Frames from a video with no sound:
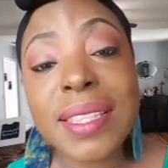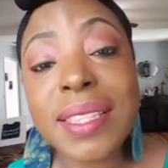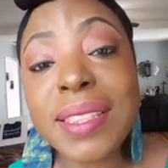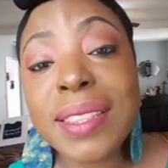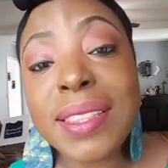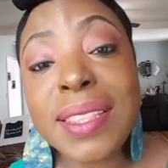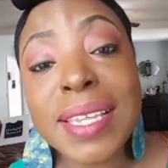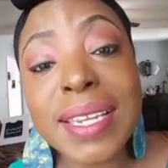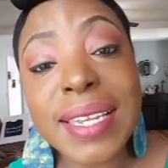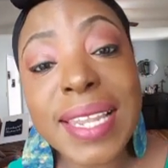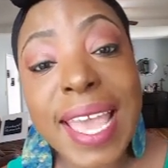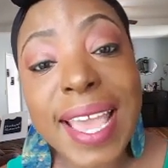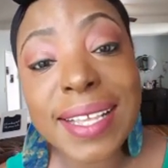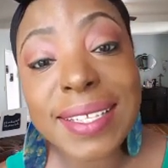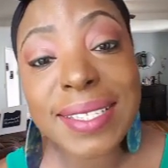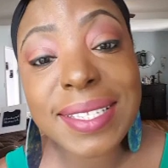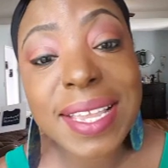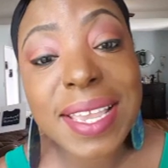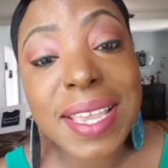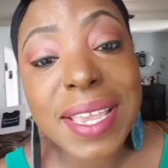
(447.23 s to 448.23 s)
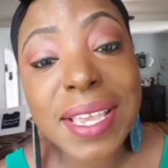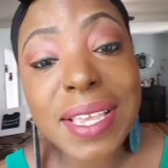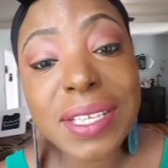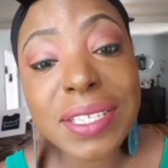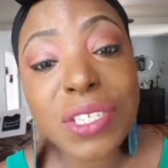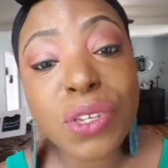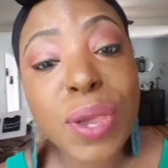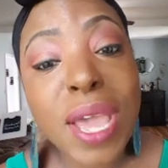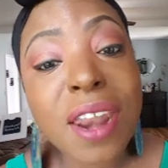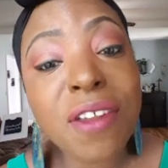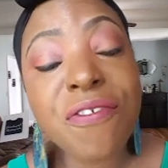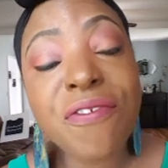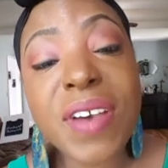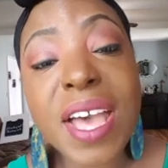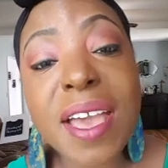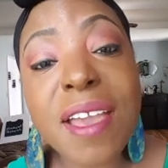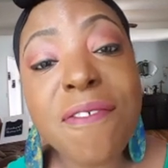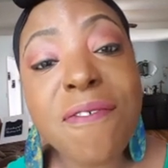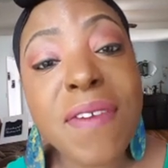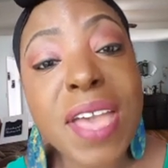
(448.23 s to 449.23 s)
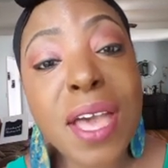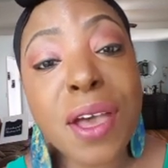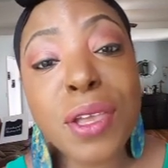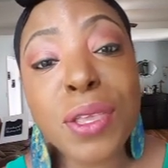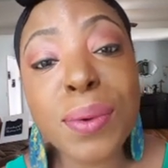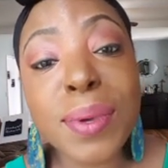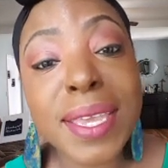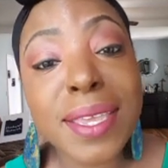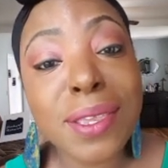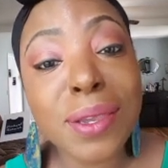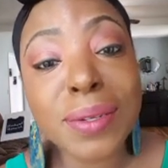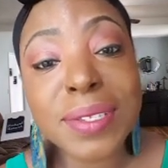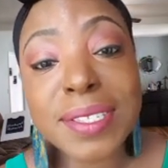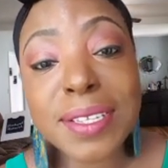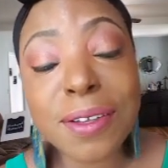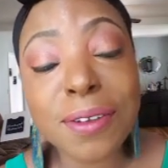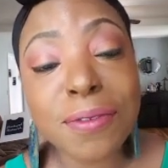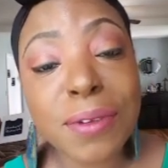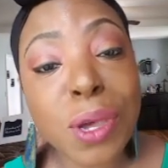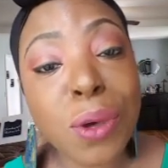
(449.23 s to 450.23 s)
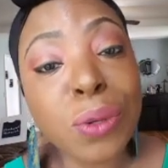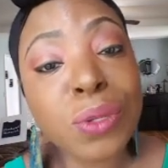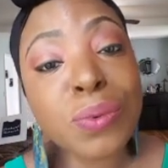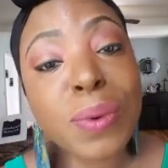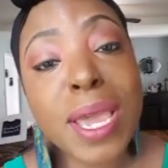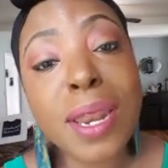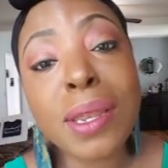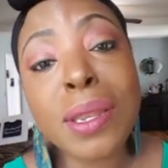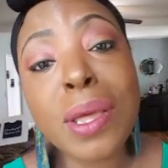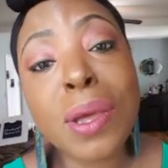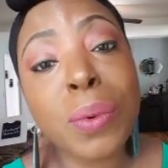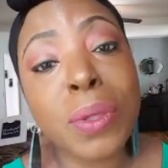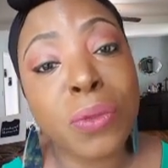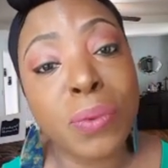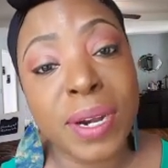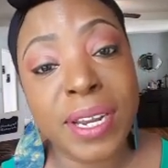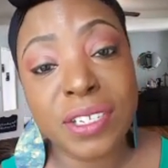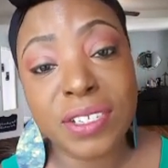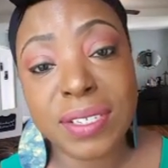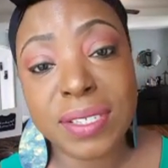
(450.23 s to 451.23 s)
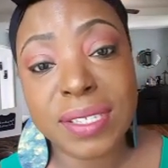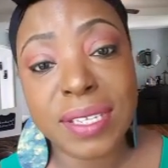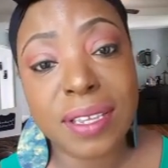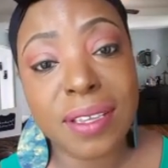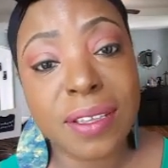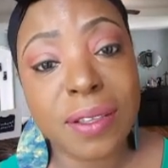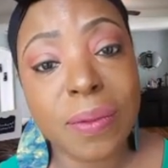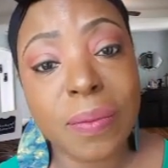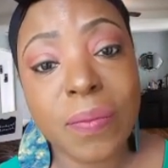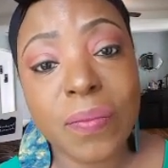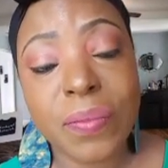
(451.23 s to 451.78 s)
The last thing is you got to find value in yourself. It goes right along with what I just said.